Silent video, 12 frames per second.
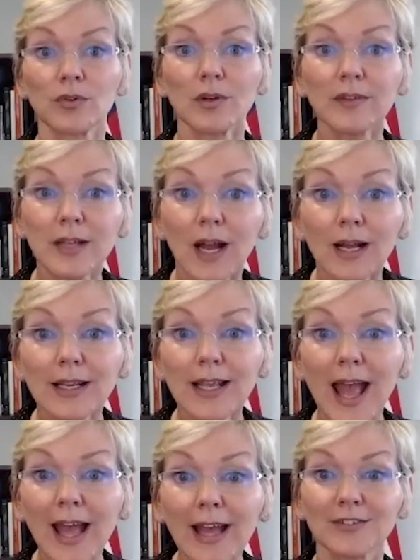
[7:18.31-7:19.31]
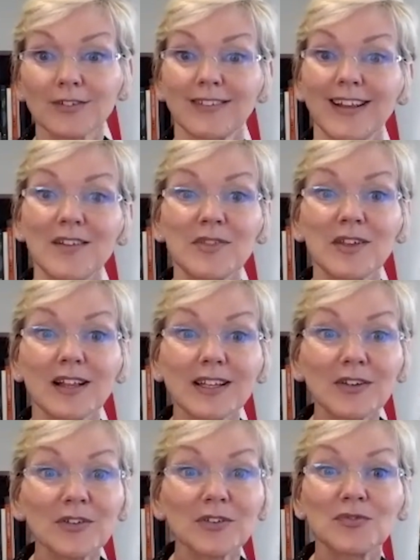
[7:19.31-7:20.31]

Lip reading: They're on the cutting edge. They have the clearest